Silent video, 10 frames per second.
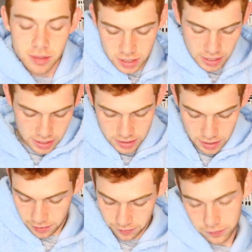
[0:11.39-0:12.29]
today's
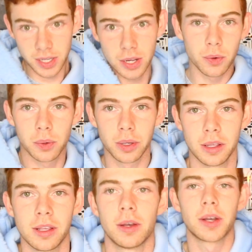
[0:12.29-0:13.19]
video.
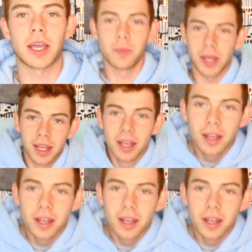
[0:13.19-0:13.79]
Okay, wait.